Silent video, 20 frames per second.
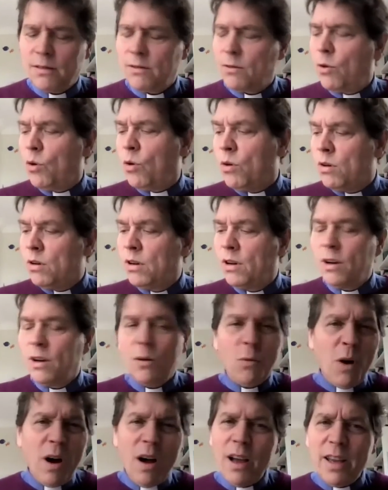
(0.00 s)
Or
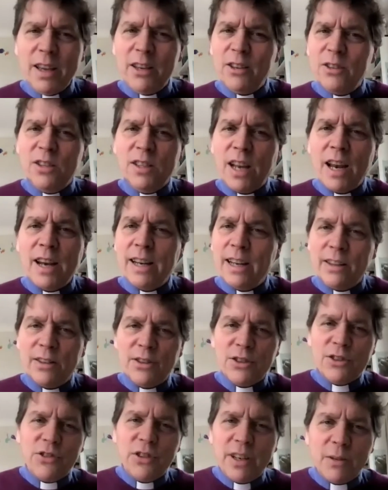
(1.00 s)
why are you standing in the
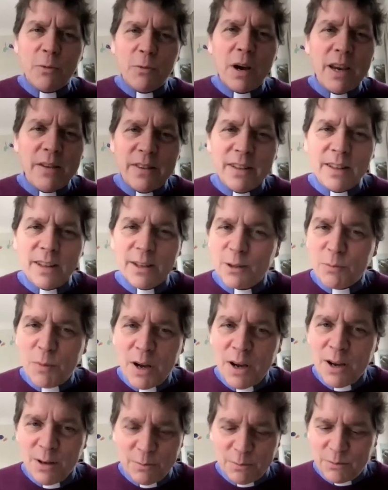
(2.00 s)
street waving those
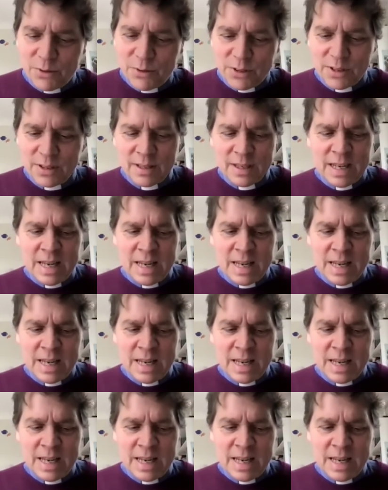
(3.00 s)
palms?